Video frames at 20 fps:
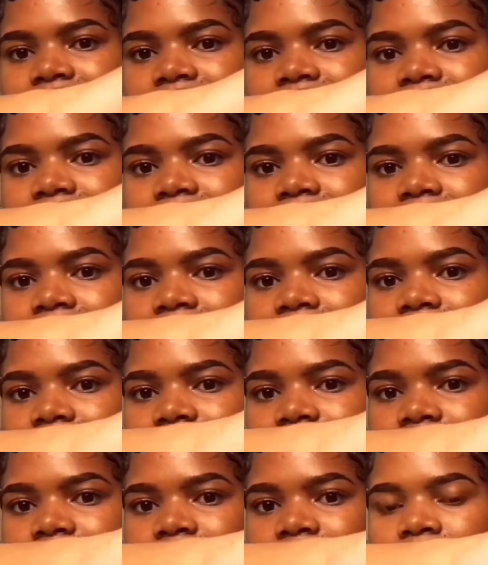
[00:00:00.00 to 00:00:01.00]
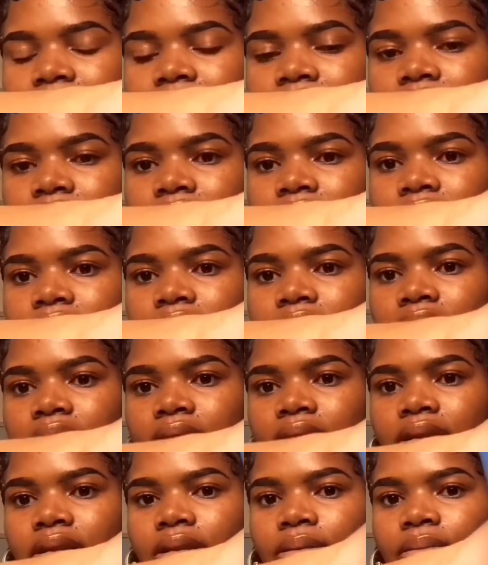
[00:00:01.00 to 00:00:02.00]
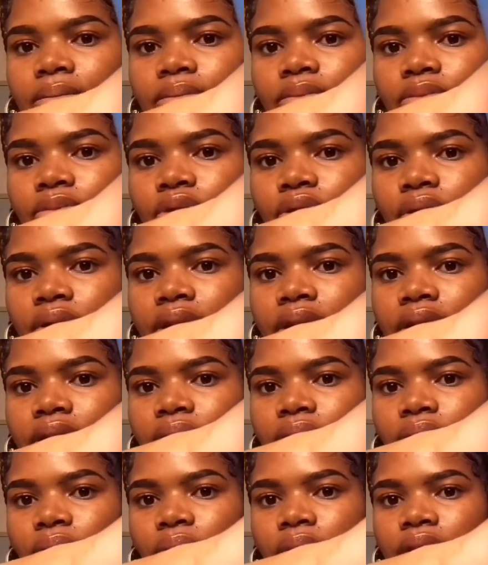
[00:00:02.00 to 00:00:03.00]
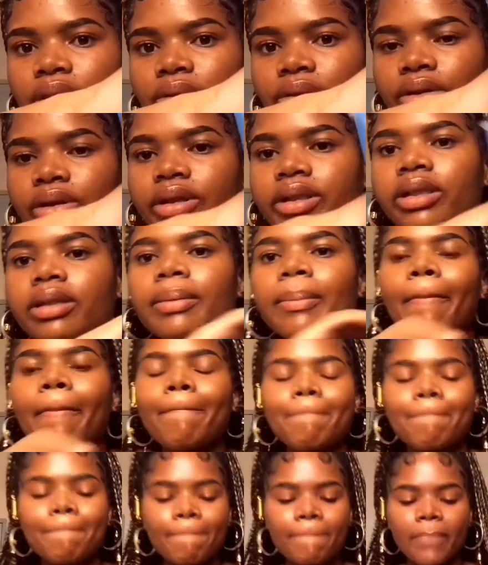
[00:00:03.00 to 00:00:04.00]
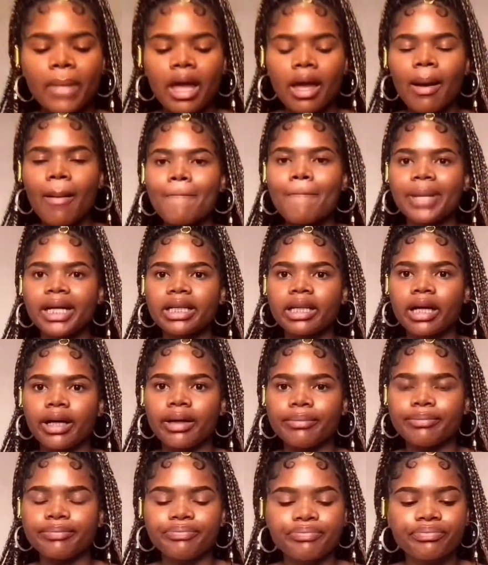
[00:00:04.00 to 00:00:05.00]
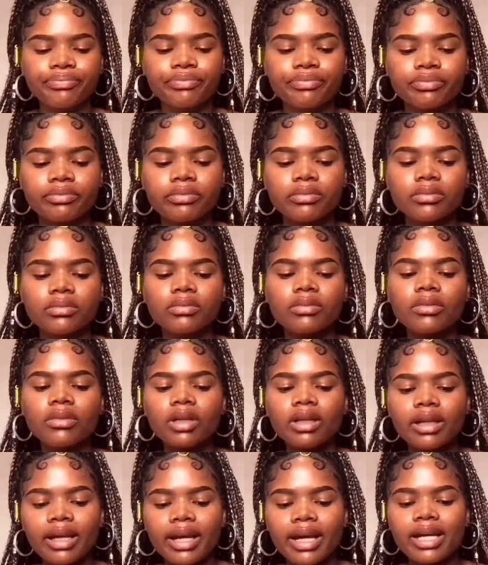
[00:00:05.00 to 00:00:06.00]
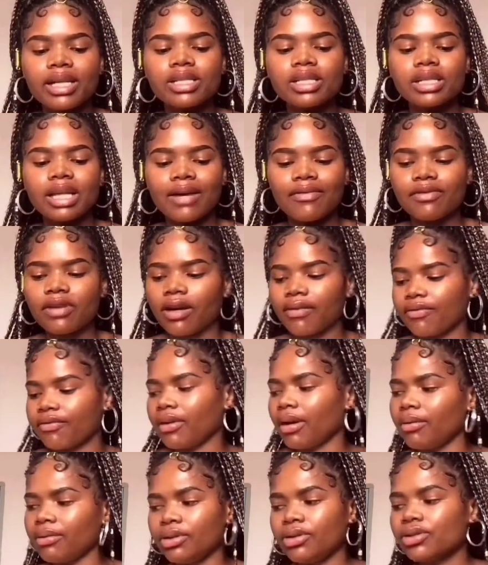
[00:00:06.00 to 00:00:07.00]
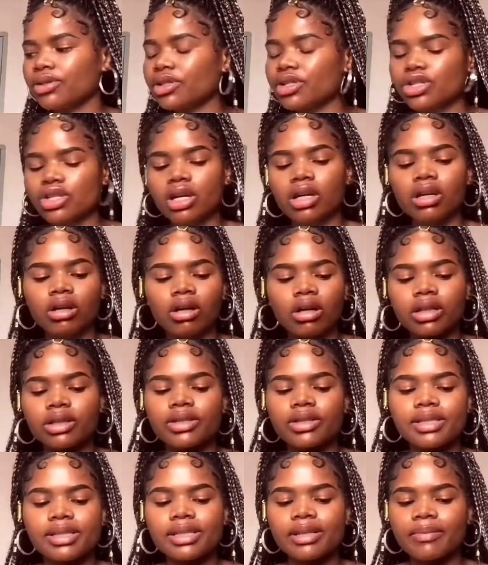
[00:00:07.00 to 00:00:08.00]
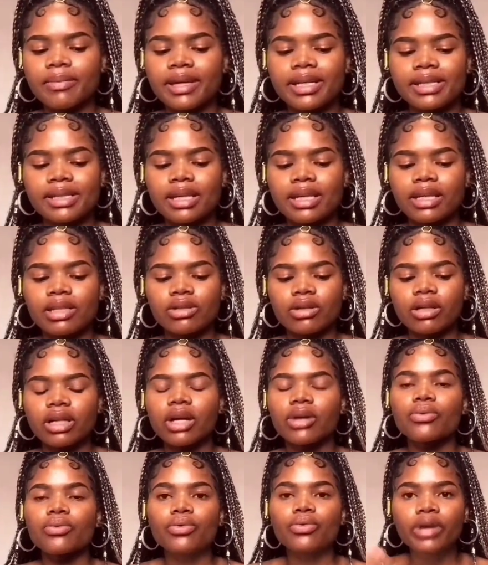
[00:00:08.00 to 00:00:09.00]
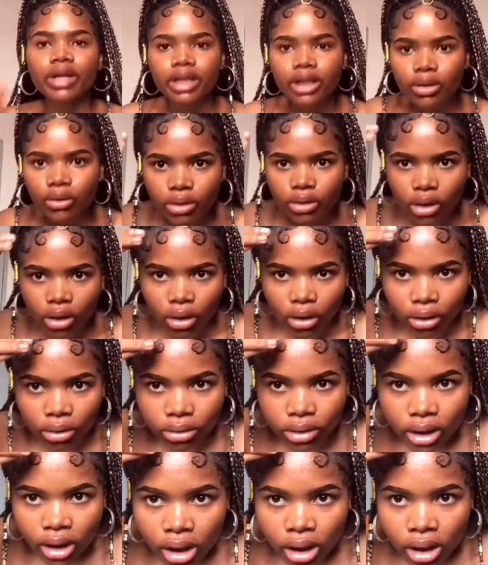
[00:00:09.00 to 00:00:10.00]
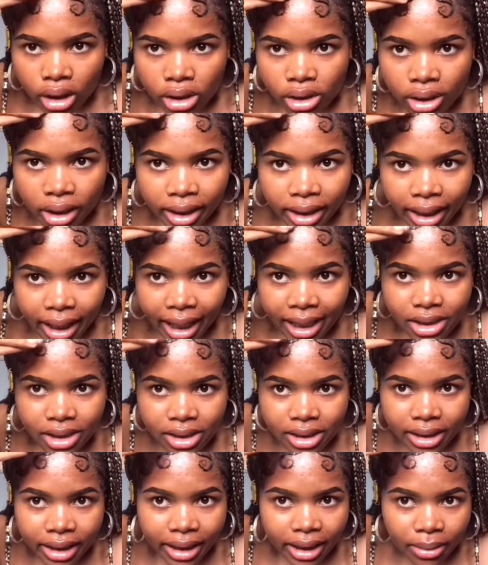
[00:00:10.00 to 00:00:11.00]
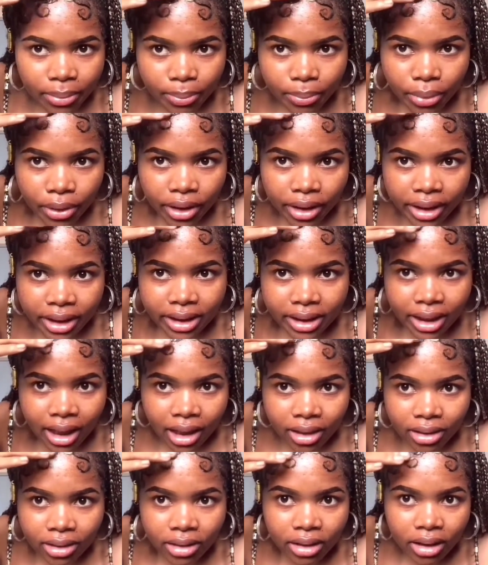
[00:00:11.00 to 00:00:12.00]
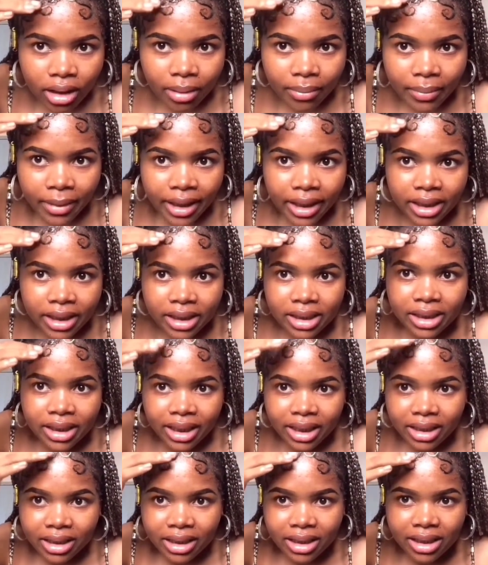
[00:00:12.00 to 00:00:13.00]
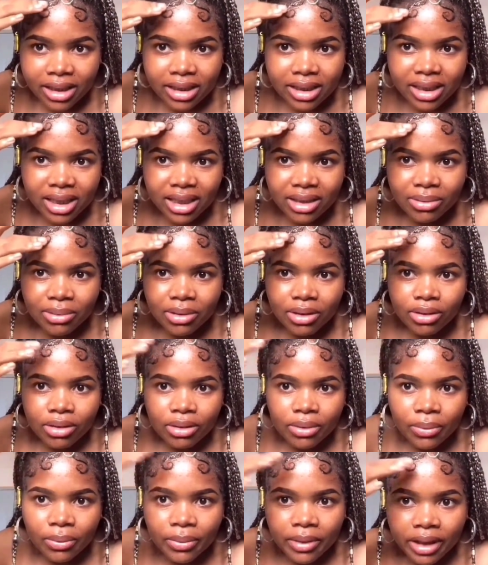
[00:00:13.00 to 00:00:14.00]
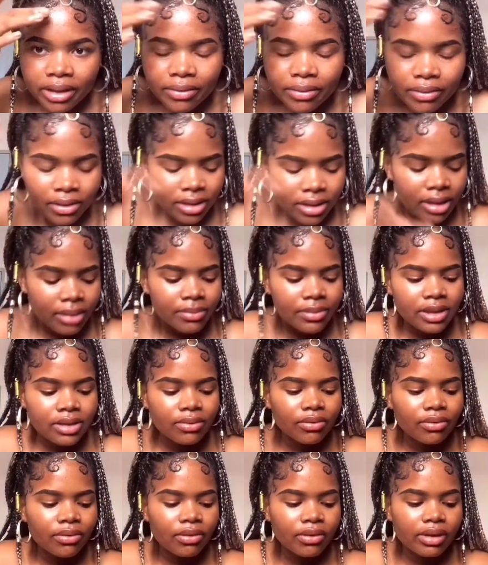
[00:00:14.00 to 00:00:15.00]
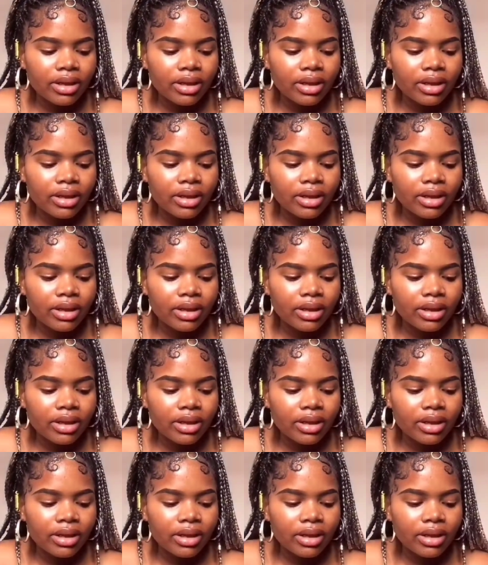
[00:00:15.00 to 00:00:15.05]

see that. I'm trying quite hard. But yeah, I use this gel a lot because it's amazing. It's got like really good hold. So I just like put it down on my edges like this. It will look weird for some for